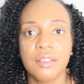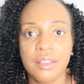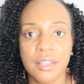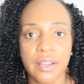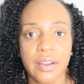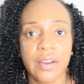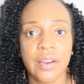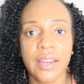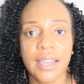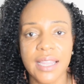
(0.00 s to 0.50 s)

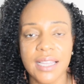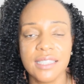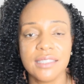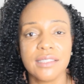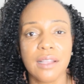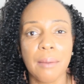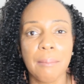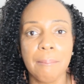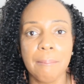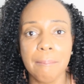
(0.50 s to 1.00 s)
there
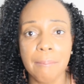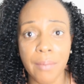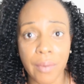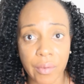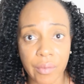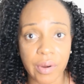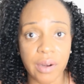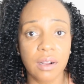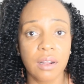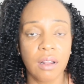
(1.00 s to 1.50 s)
is a
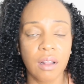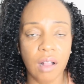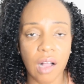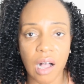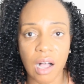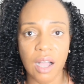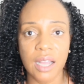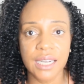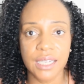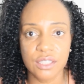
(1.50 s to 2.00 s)
miracle
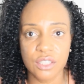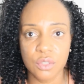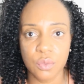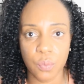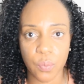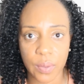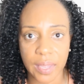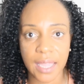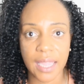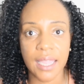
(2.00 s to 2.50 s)
on its
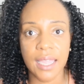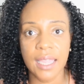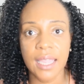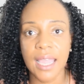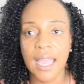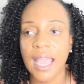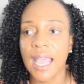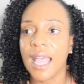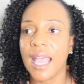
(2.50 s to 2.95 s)
way,